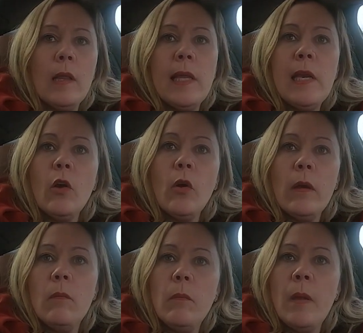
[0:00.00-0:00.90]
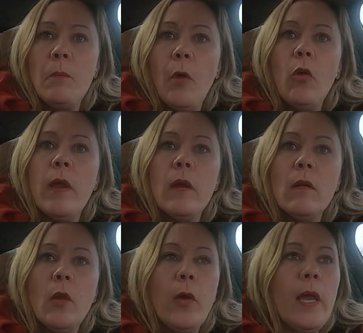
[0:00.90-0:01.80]
and leaner and
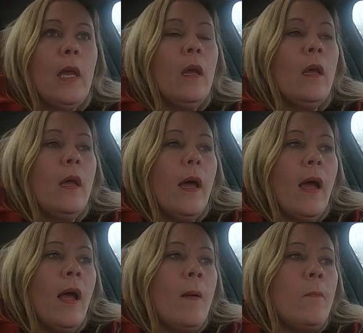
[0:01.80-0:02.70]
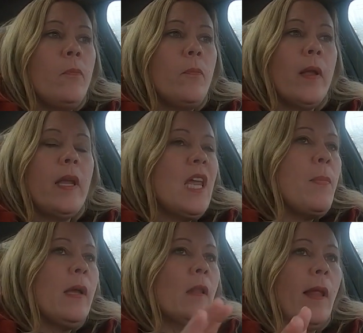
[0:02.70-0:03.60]
bulkier looking, but
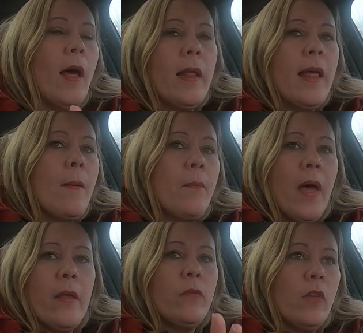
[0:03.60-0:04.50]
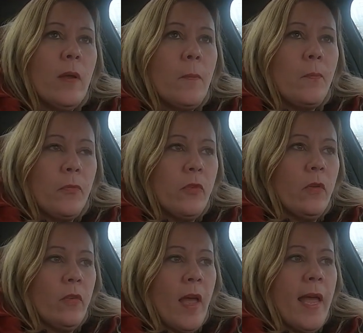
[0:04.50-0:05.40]
keeping a lot of that Mazda
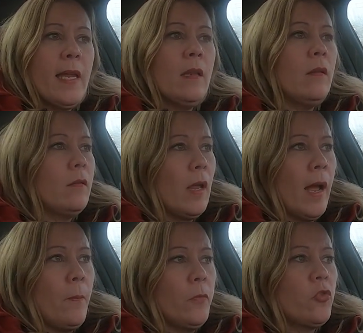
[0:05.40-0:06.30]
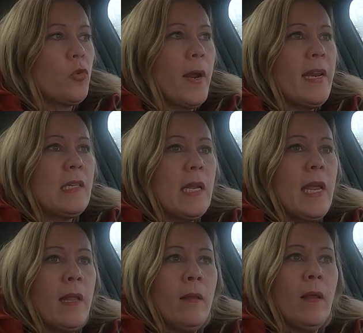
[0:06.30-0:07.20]
design trait
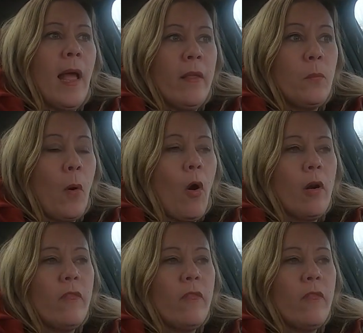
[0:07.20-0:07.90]
in as part